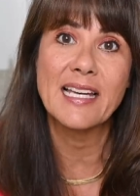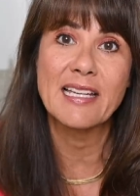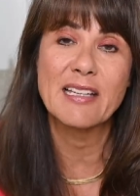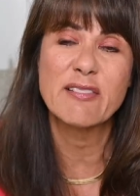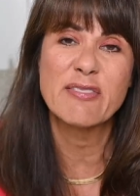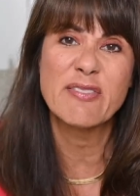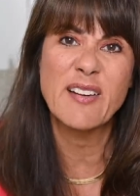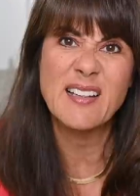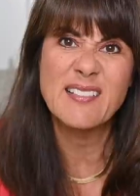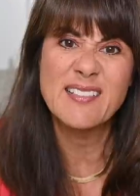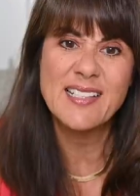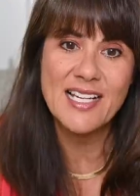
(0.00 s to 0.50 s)
like
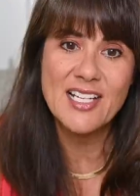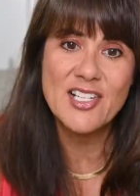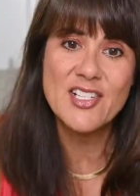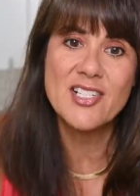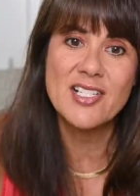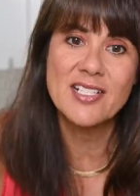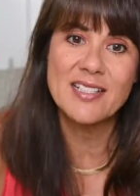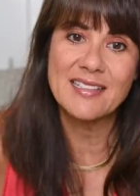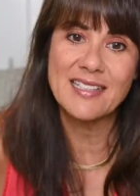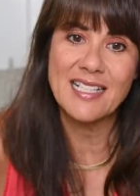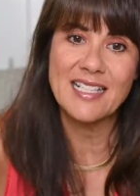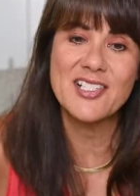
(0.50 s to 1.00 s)

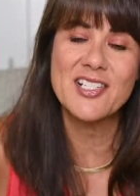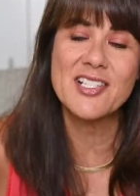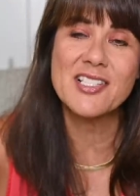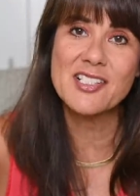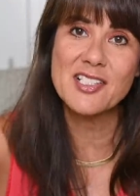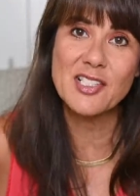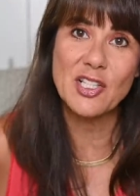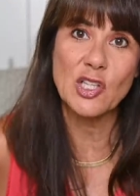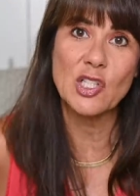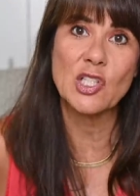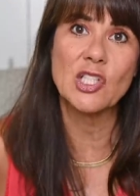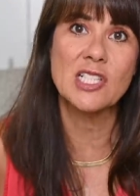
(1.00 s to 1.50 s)
foundation. They
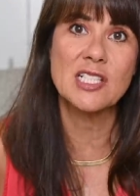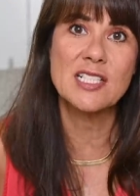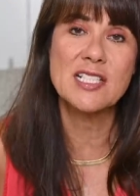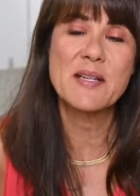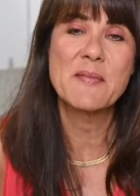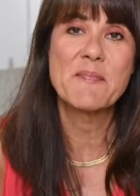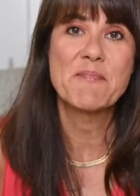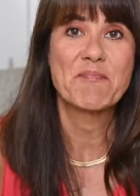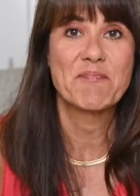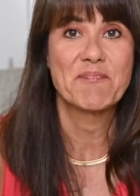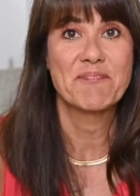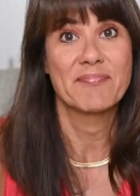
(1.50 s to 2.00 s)
just looked
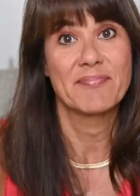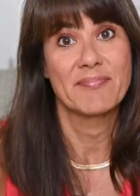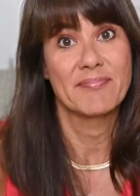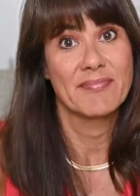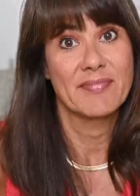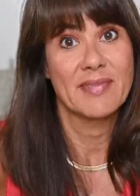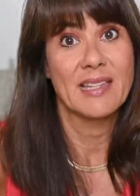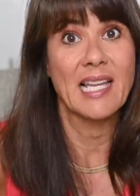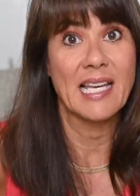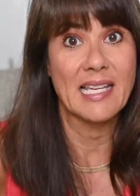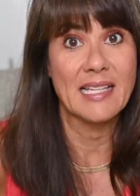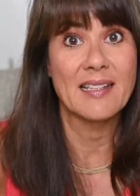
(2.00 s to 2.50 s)

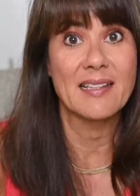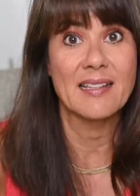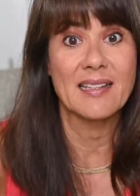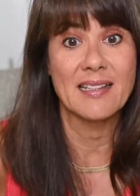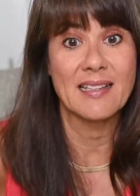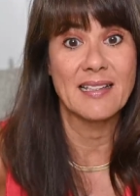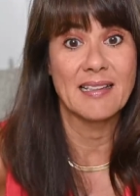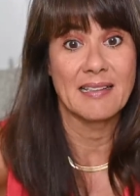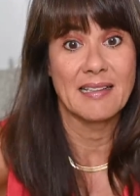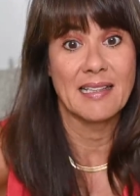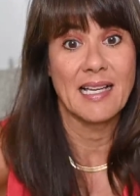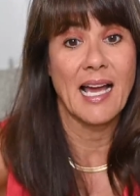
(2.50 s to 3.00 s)
like
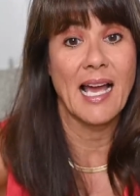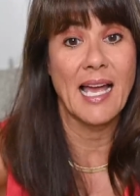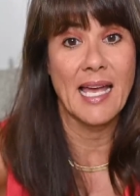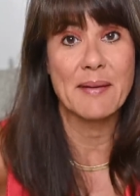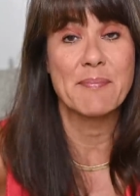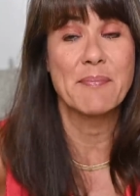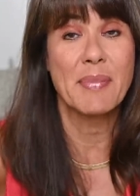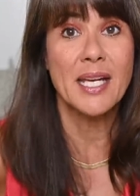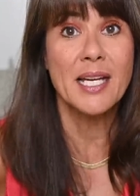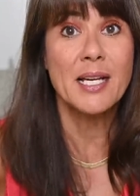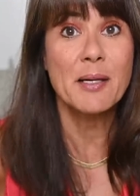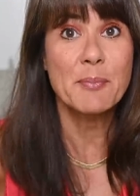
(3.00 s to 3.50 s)
I
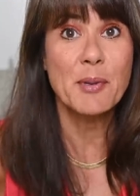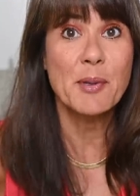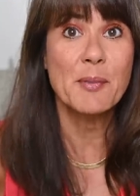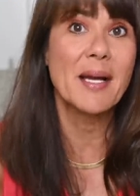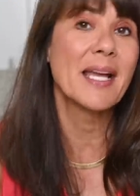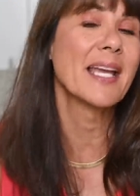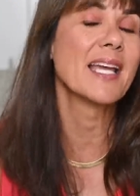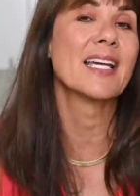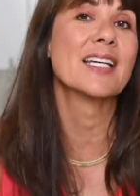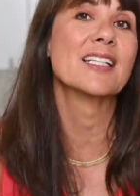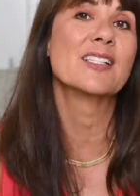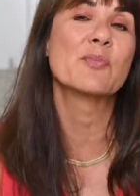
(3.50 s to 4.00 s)
had makeup on my
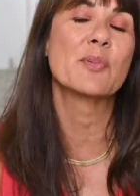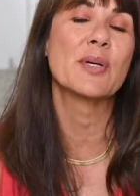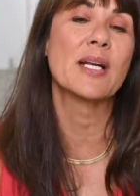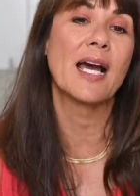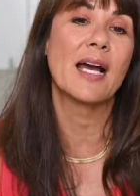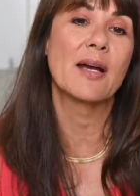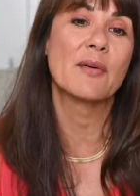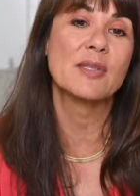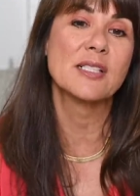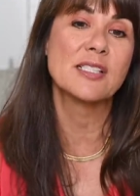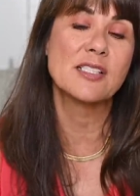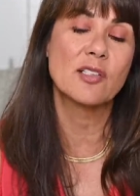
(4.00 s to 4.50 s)
hands when
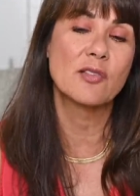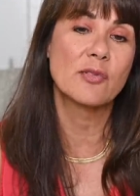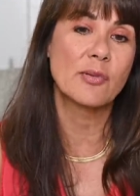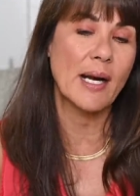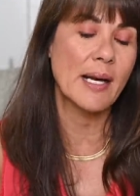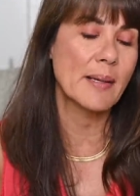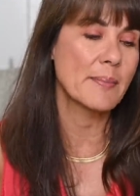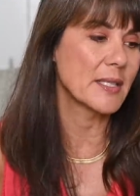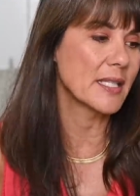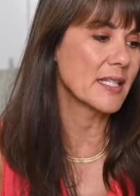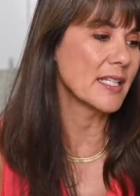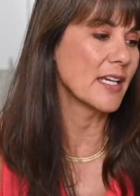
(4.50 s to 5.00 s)
I was
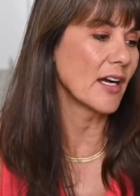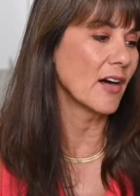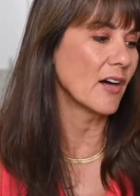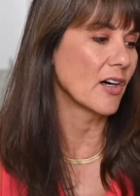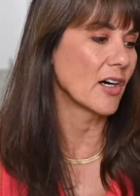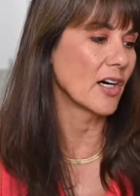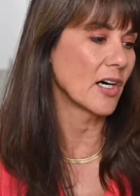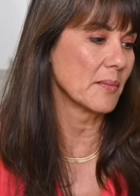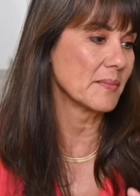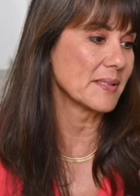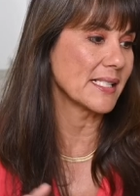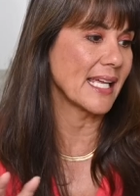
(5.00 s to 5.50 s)
grabbing the
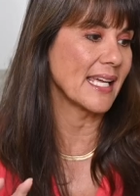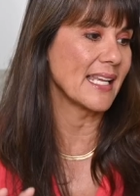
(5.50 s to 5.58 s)
arms.